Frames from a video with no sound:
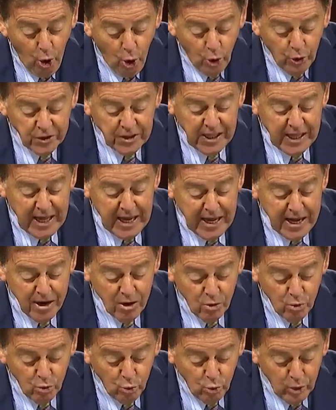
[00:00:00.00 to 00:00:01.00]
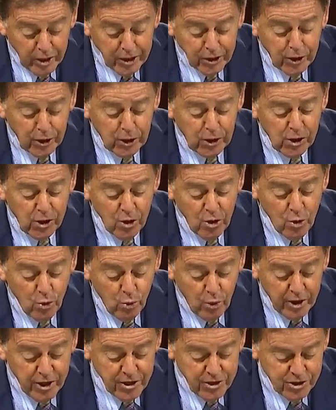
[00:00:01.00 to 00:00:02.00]
only will
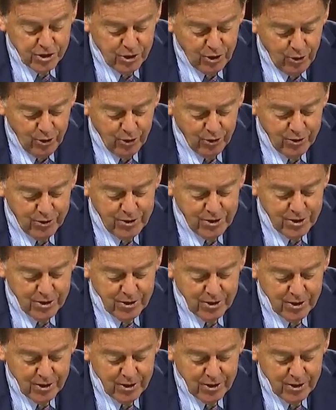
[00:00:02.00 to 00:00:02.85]
what is good,